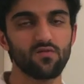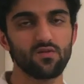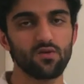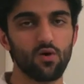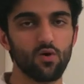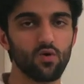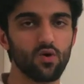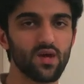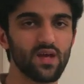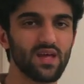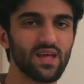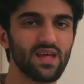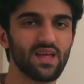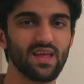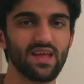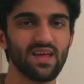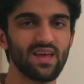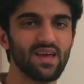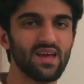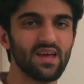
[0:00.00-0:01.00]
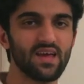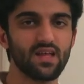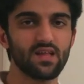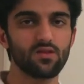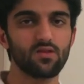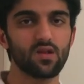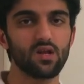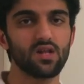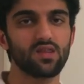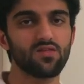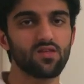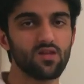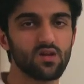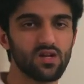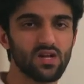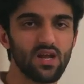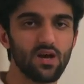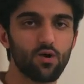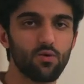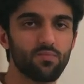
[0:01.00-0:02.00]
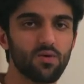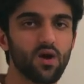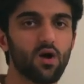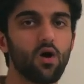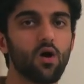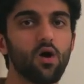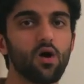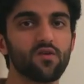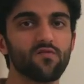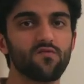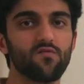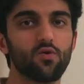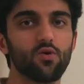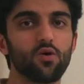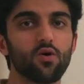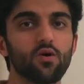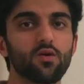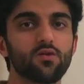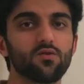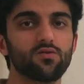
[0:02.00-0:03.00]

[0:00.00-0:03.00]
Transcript: So it's a little bit hard for